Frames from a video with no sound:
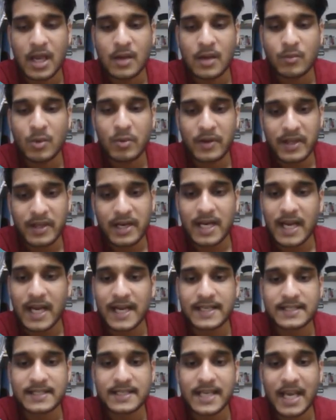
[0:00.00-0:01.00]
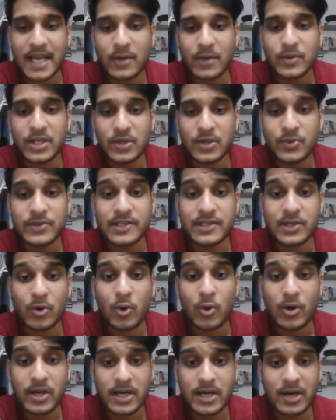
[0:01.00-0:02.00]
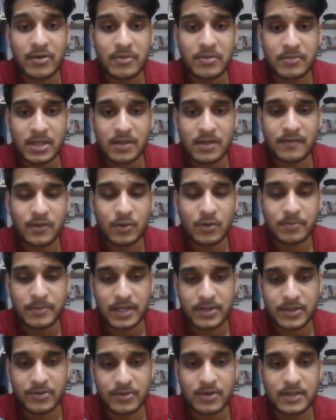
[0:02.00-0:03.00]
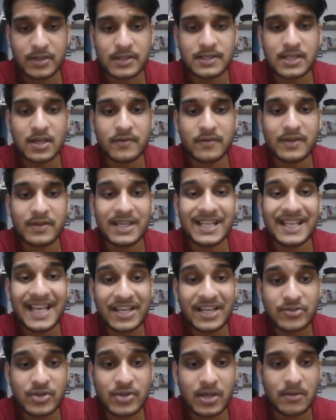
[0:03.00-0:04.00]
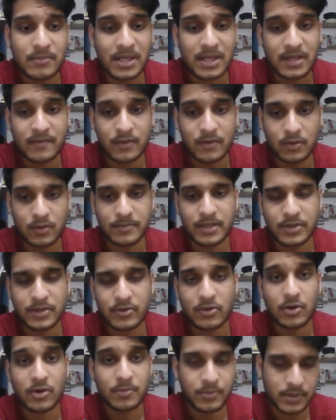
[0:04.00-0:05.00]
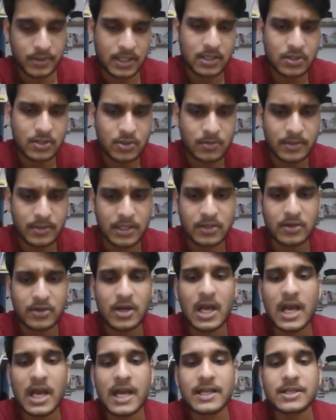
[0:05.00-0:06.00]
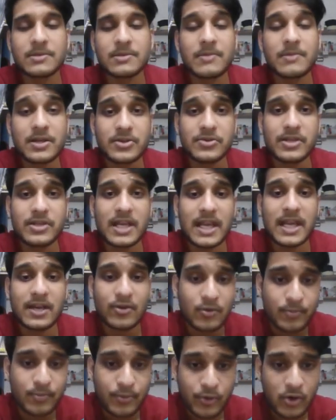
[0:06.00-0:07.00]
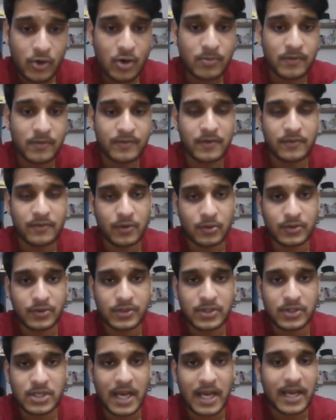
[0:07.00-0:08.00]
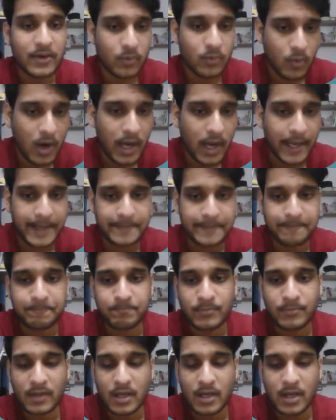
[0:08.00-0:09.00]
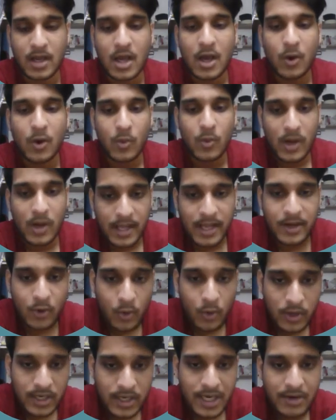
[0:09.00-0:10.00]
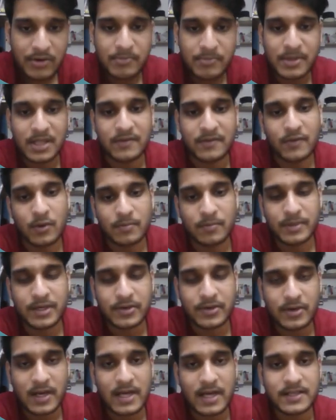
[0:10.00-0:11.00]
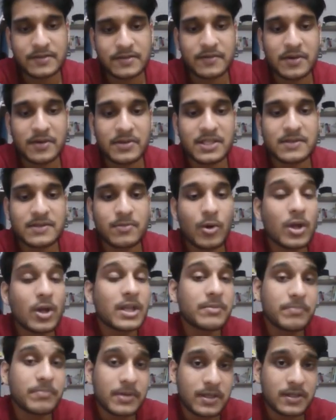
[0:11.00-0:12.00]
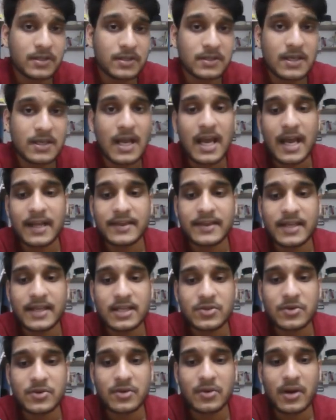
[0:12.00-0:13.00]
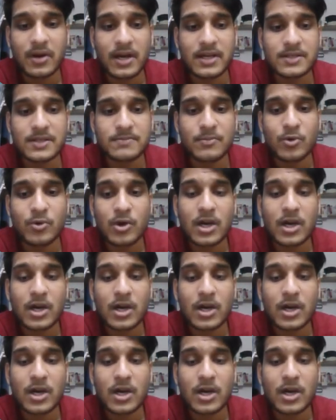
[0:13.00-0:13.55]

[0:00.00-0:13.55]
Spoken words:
We were then asked, can we use an ordinary millivoltmeter instead of an electric millivoltmeter or potentiometer to measure the inner probe of the voltage, and why? While an ordinary millivoltmeter has a very small impedance and thus requires more